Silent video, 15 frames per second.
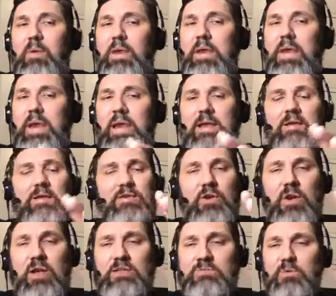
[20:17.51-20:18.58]
But again,
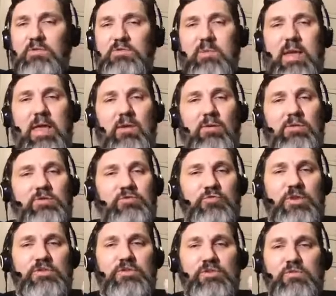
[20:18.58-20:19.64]
you're not supposed to be out on the
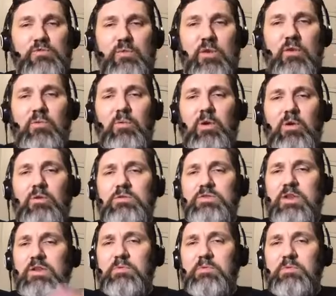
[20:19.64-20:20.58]
streets just running the roads.